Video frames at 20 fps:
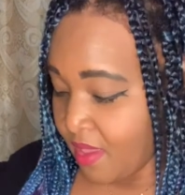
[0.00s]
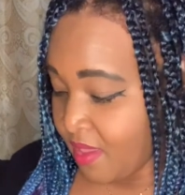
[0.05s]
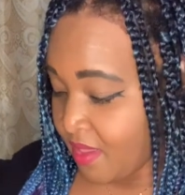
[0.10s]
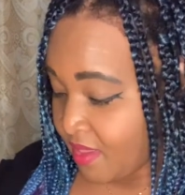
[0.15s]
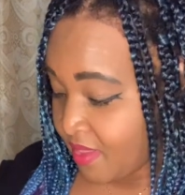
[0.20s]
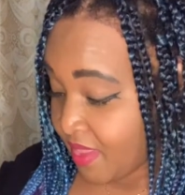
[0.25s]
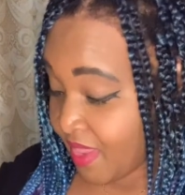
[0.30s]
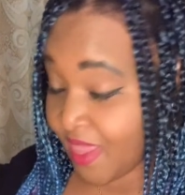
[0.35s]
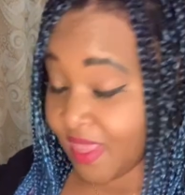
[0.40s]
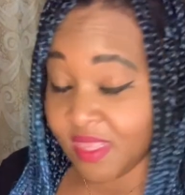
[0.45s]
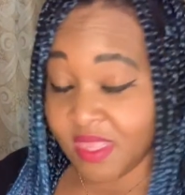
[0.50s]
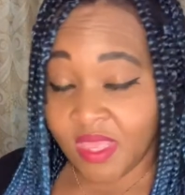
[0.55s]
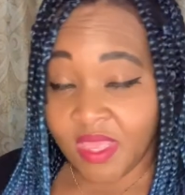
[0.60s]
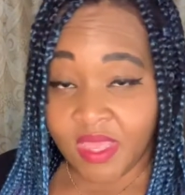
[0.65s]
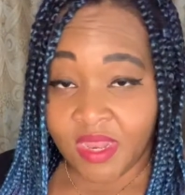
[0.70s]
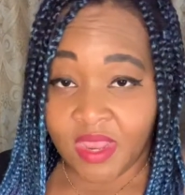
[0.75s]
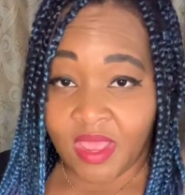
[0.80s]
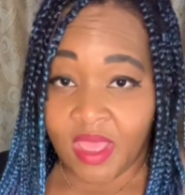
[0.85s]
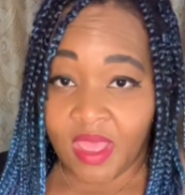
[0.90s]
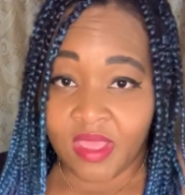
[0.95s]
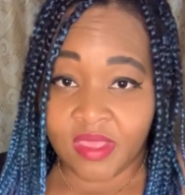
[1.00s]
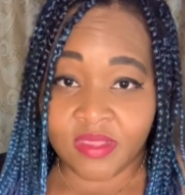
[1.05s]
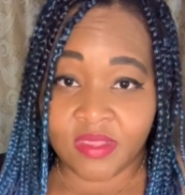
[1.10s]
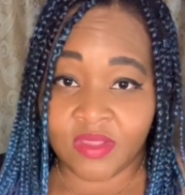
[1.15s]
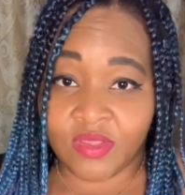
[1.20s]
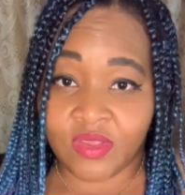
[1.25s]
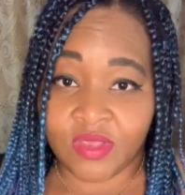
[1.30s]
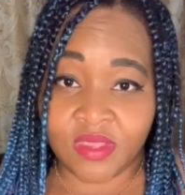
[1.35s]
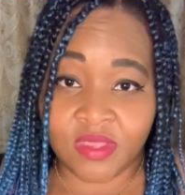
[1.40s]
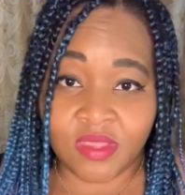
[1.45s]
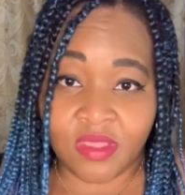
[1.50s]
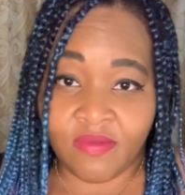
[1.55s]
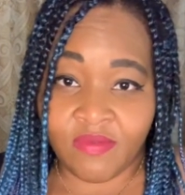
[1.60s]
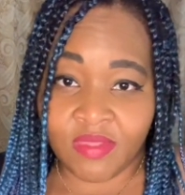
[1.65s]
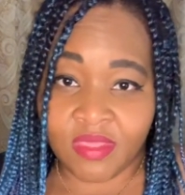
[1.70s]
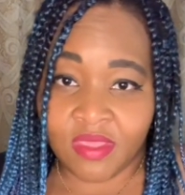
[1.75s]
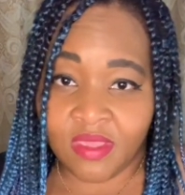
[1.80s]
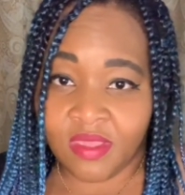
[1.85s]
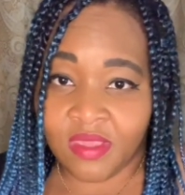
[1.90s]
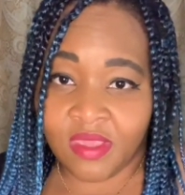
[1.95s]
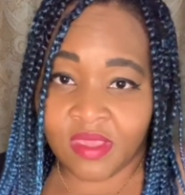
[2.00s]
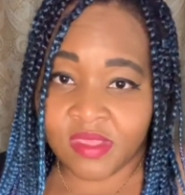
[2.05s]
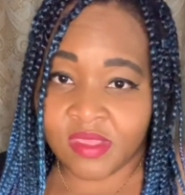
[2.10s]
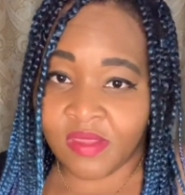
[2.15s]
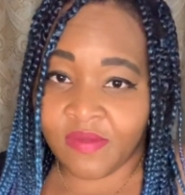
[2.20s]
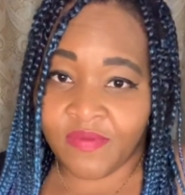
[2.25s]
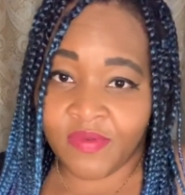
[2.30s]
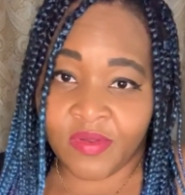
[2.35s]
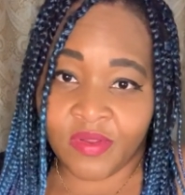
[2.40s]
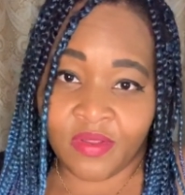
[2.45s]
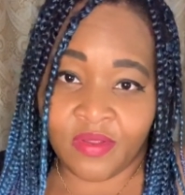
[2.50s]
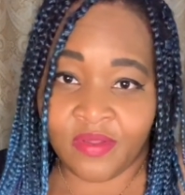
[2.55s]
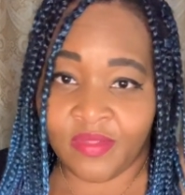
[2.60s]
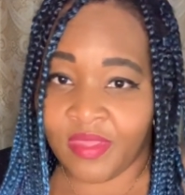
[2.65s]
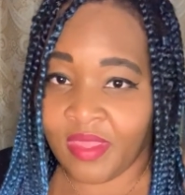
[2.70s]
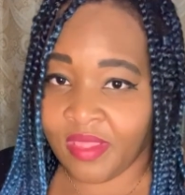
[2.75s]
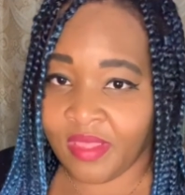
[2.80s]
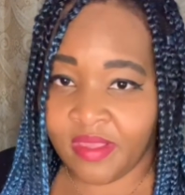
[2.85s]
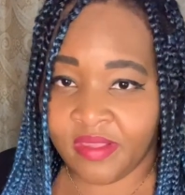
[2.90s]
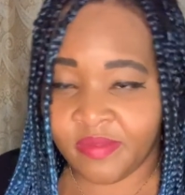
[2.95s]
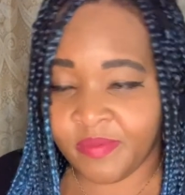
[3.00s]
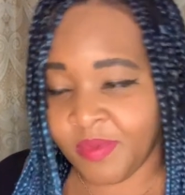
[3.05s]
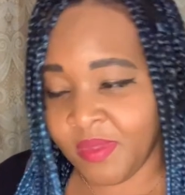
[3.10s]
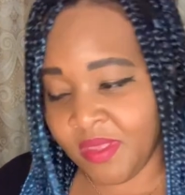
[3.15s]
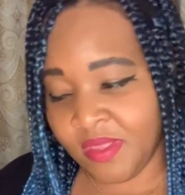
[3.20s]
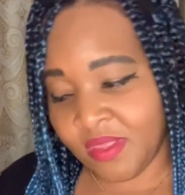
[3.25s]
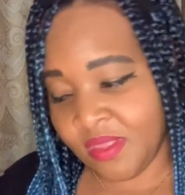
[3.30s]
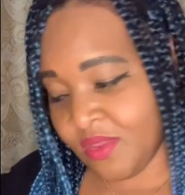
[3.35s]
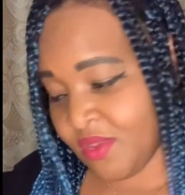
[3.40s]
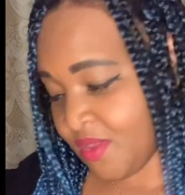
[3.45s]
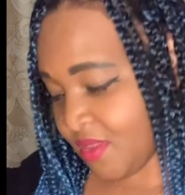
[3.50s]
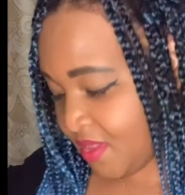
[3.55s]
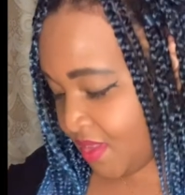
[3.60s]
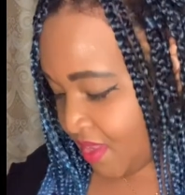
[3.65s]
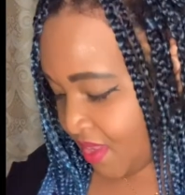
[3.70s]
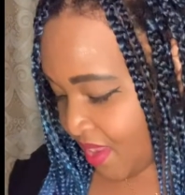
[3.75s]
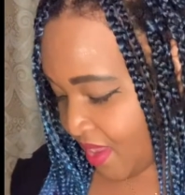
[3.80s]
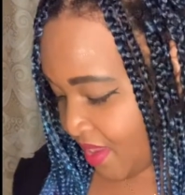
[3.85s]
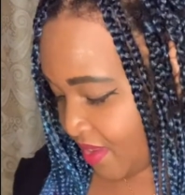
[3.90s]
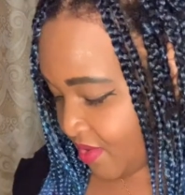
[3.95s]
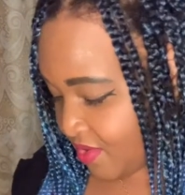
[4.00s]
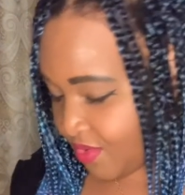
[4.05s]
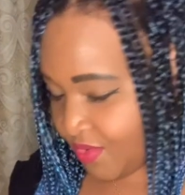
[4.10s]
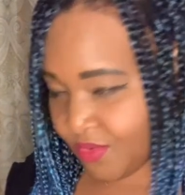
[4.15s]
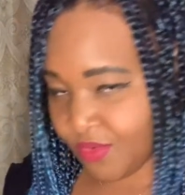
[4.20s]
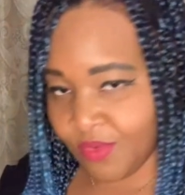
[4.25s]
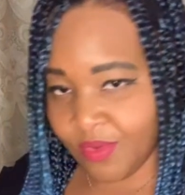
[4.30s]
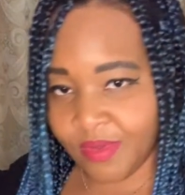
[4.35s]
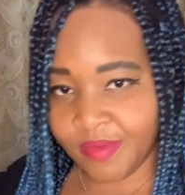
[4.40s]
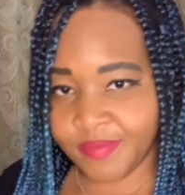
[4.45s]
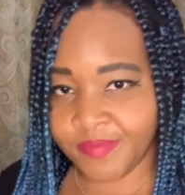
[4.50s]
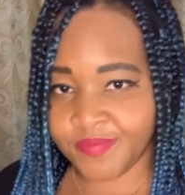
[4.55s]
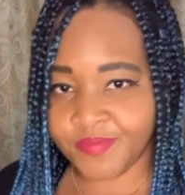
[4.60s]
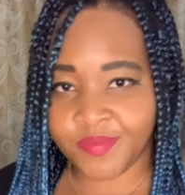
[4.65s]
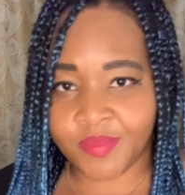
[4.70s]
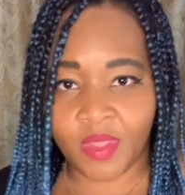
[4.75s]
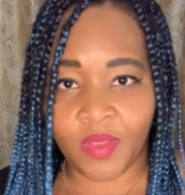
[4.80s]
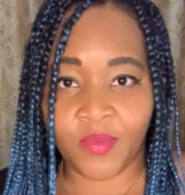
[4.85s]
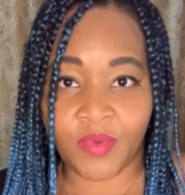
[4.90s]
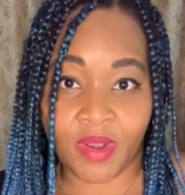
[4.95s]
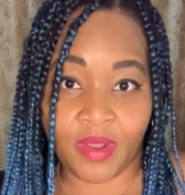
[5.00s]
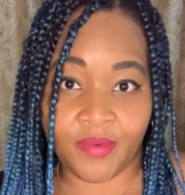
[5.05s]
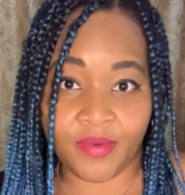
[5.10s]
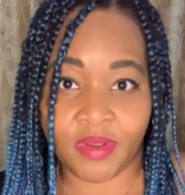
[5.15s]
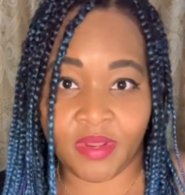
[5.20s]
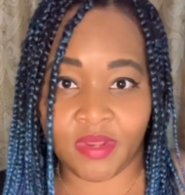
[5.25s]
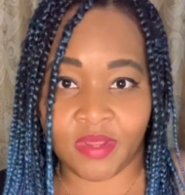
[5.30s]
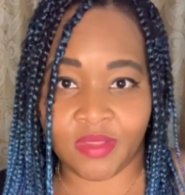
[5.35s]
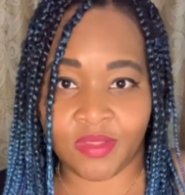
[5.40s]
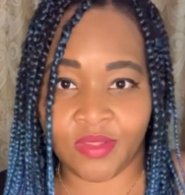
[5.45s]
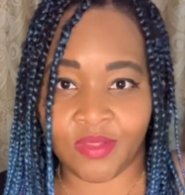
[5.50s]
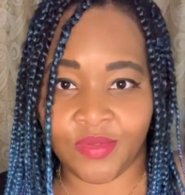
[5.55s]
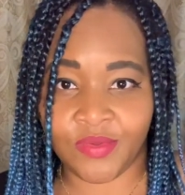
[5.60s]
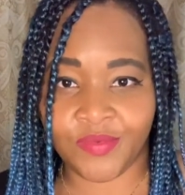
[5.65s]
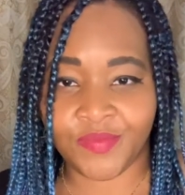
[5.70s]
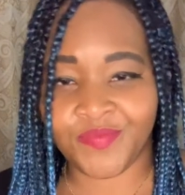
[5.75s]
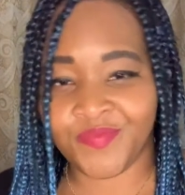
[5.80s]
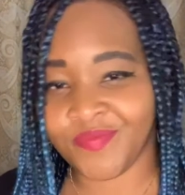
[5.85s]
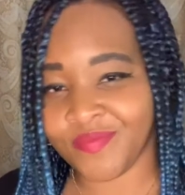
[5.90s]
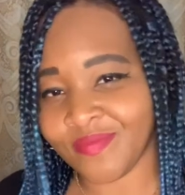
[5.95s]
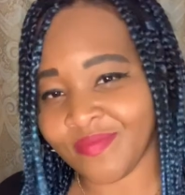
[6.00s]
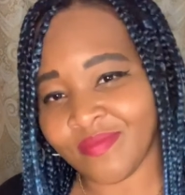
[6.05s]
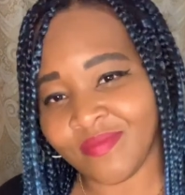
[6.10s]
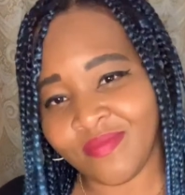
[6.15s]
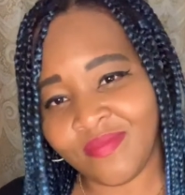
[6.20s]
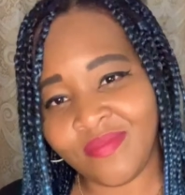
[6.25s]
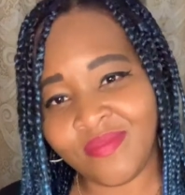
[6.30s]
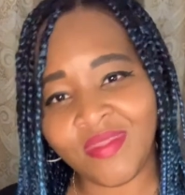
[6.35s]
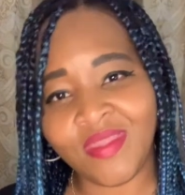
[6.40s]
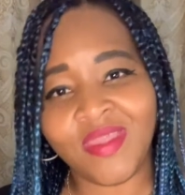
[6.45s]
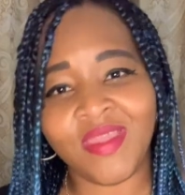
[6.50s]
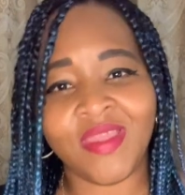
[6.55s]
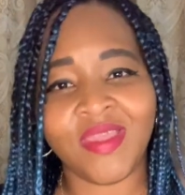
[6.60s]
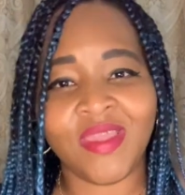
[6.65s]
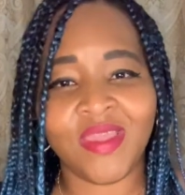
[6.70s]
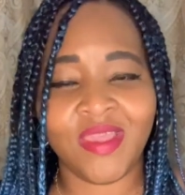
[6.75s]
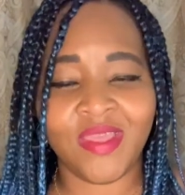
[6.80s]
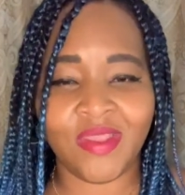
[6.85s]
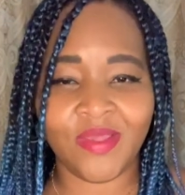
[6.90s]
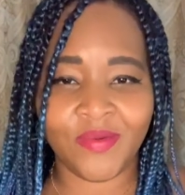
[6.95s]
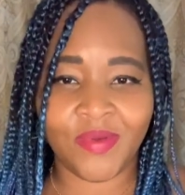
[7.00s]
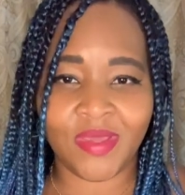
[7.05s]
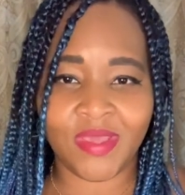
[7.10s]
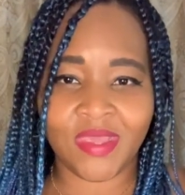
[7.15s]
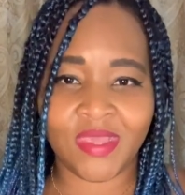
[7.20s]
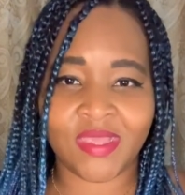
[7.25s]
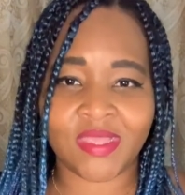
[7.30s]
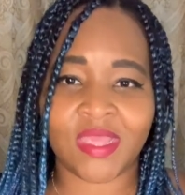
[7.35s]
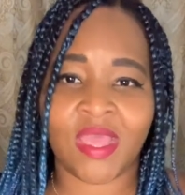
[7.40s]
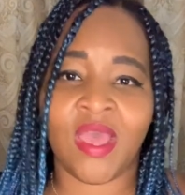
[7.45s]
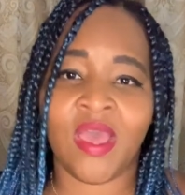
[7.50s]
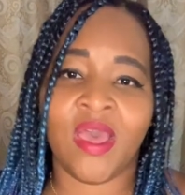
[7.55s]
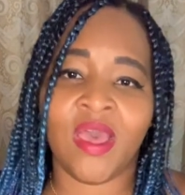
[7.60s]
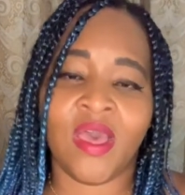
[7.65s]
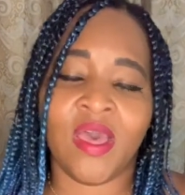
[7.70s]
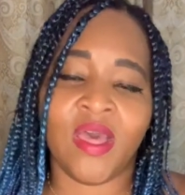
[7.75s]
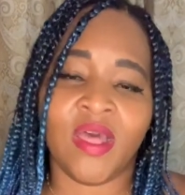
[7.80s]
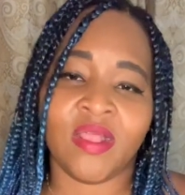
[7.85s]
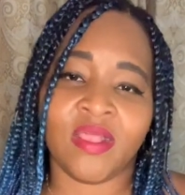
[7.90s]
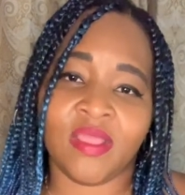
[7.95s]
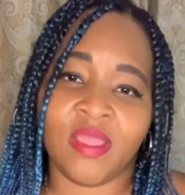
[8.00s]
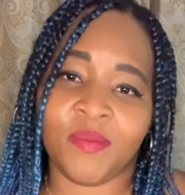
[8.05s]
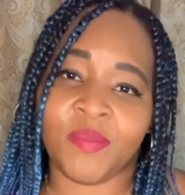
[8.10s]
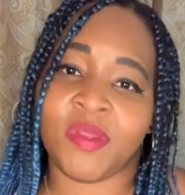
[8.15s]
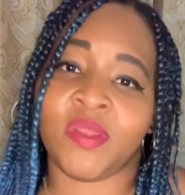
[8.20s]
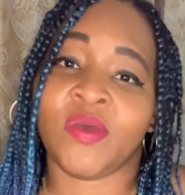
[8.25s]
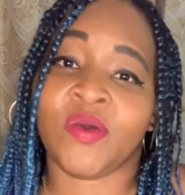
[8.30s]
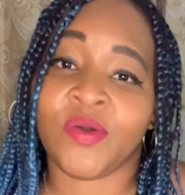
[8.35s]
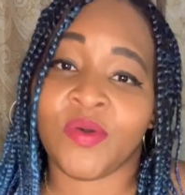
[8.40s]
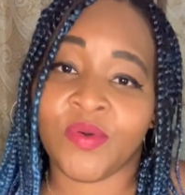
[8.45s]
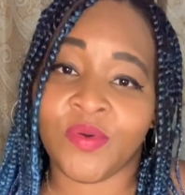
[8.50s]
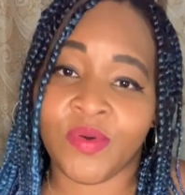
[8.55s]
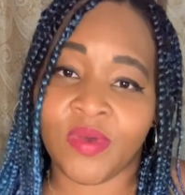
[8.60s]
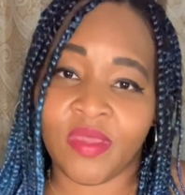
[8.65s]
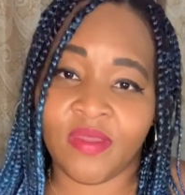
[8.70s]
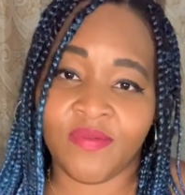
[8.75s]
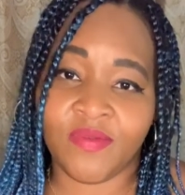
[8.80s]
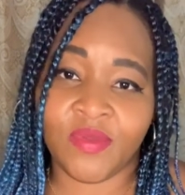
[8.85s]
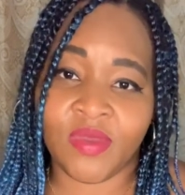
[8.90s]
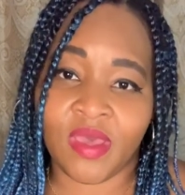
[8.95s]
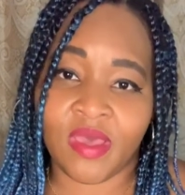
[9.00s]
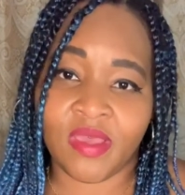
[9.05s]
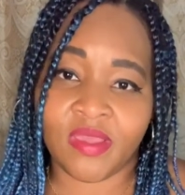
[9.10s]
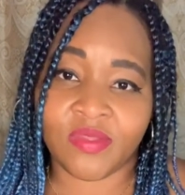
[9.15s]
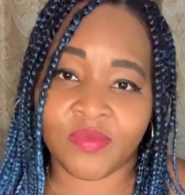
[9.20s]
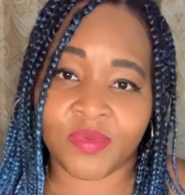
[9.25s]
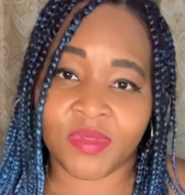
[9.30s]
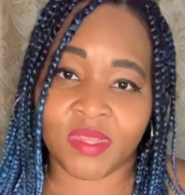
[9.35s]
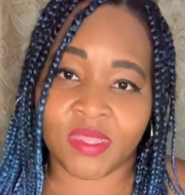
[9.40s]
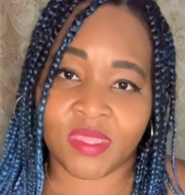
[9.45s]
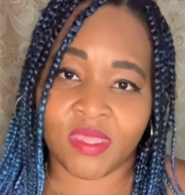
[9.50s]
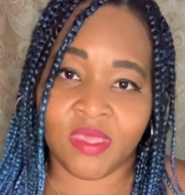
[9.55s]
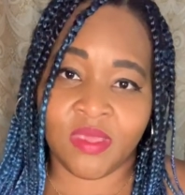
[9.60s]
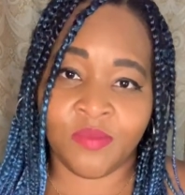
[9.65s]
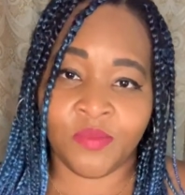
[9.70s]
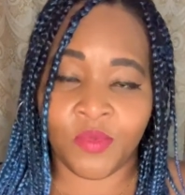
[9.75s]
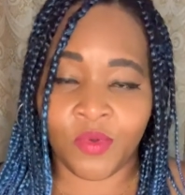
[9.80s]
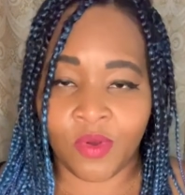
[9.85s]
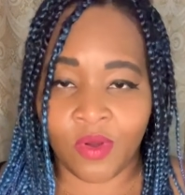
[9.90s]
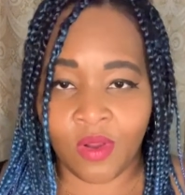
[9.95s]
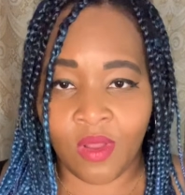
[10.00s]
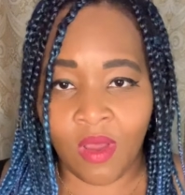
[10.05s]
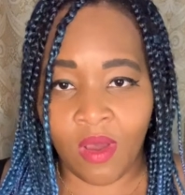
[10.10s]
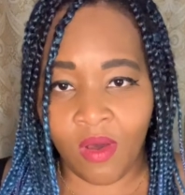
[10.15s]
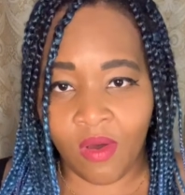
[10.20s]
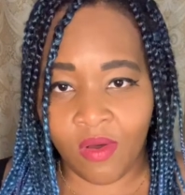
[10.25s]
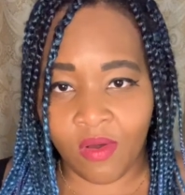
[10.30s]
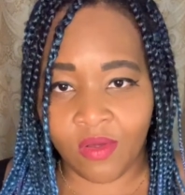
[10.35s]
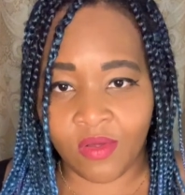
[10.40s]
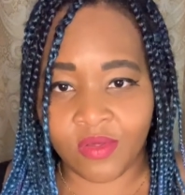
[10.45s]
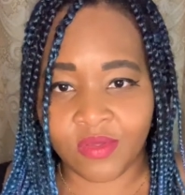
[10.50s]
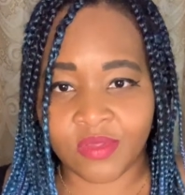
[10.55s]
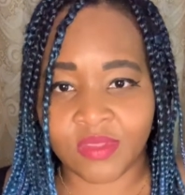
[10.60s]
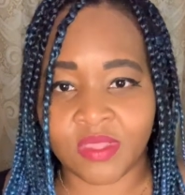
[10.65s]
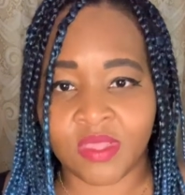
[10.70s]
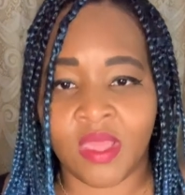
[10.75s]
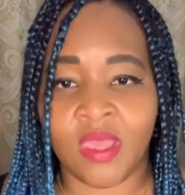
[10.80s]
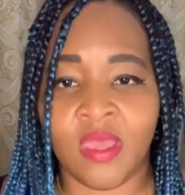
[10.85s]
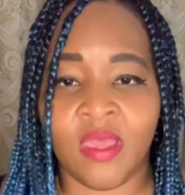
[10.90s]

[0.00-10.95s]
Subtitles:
Like I said, I suggest everything except for that last piece. It just did not do what I wanted it to do. Anyways, let me know if you guys want to see more hauls.